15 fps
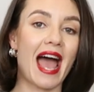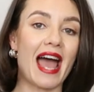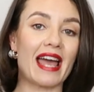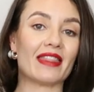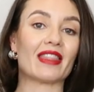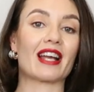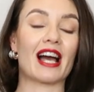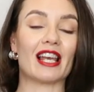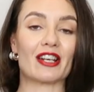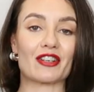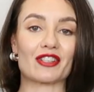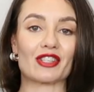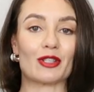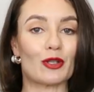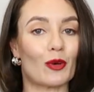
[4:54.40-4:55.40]
and the
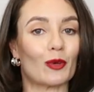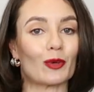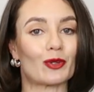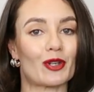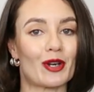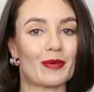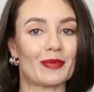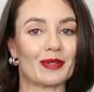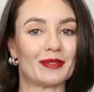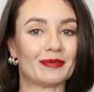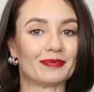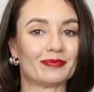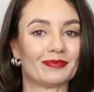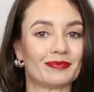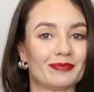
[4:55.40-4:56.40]
colors in your wardrobe.
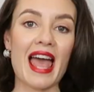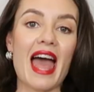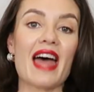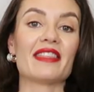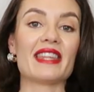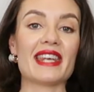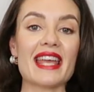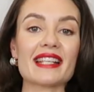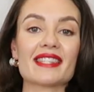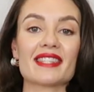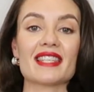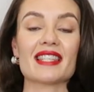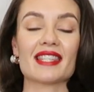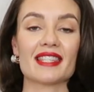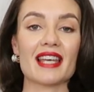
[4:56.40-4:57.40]
The
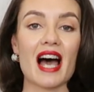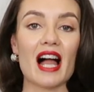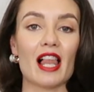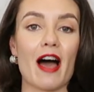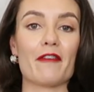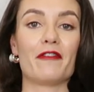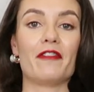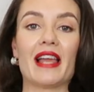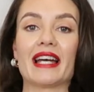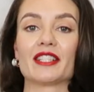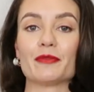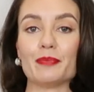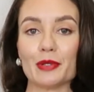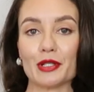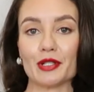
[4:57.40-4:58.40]
next style of
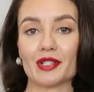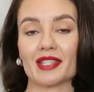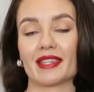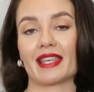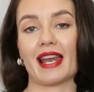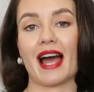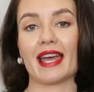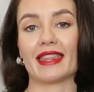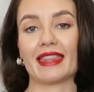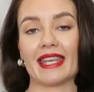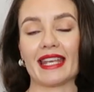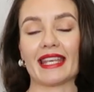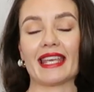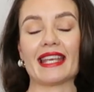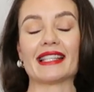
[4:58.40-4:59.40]
flat boots that I
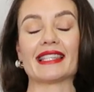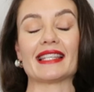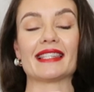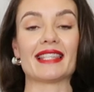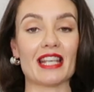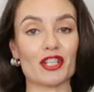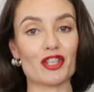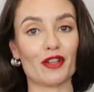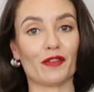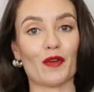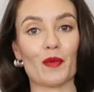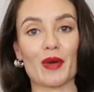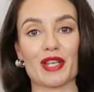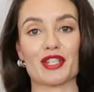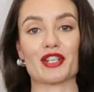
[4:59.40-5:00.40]
think is essential
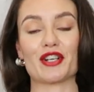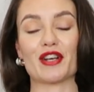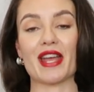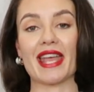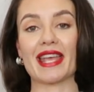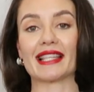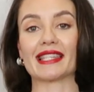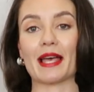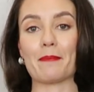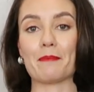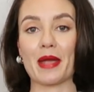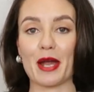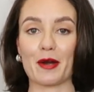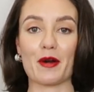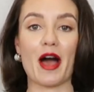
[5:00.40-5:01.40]
for winter is a
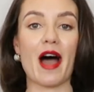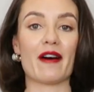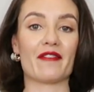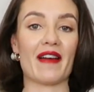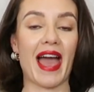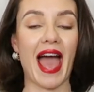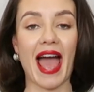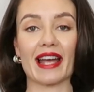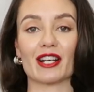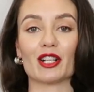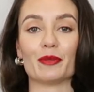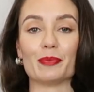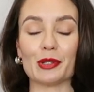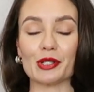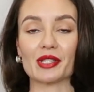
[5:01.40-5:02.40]
pair of
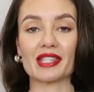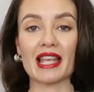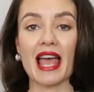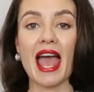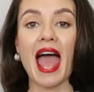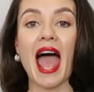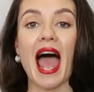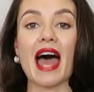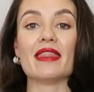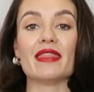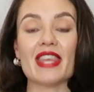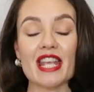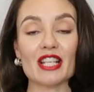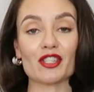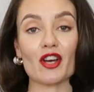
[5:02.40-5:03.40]
ankle boots.
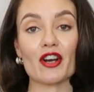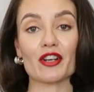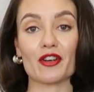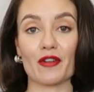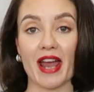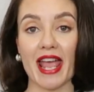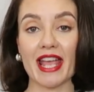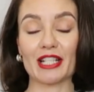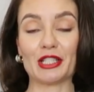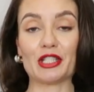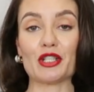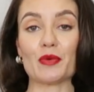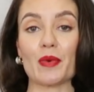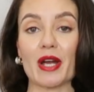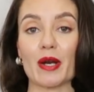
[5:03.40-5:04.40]
And these are great
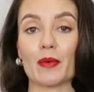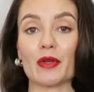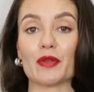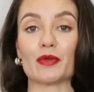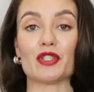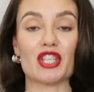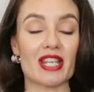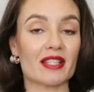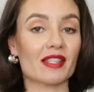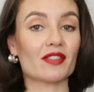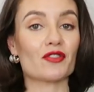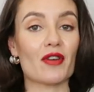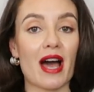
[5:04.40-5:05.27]
to wear with your jeans and